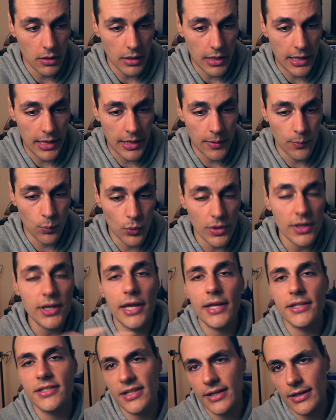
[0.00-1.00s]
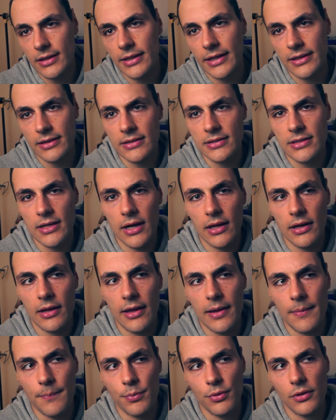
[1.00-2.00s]
And we need to collect the data
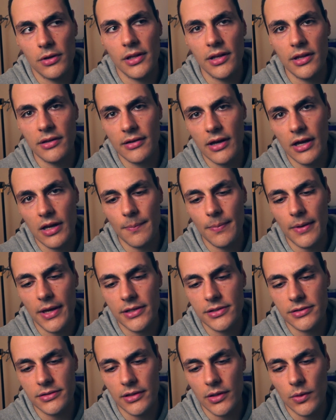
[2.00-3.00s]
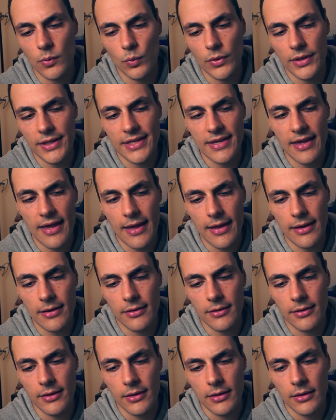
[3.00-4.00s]
and put it in a database so that we can